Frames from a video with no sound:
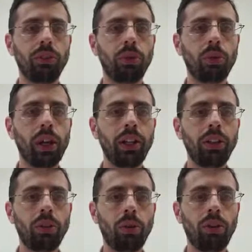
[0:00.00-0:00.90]
So if you were
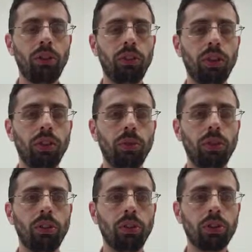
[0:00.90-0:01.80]
riding your horse and you
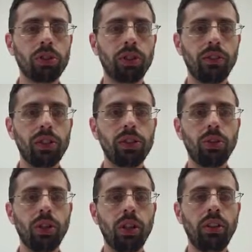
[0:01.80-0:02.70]
were a soldier of his,
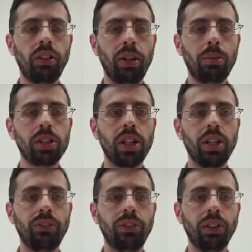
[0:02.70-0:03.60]
you couldn't damage
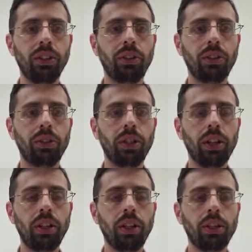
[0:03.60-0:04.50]
any fields
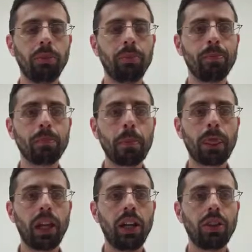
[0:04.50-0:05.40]
or
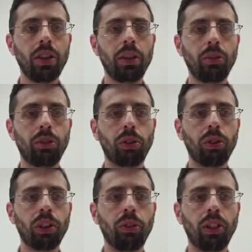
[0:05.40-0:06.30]
anything that was
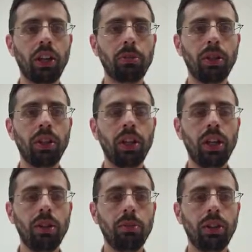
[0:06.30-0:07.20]
growing that was edible,
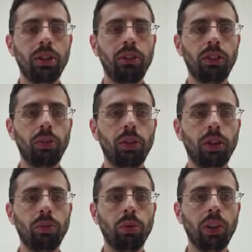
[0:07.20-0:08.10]
because it
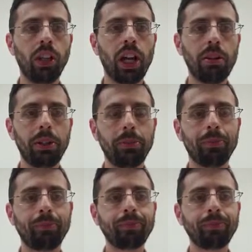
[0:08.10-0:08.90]
would ruin the economy.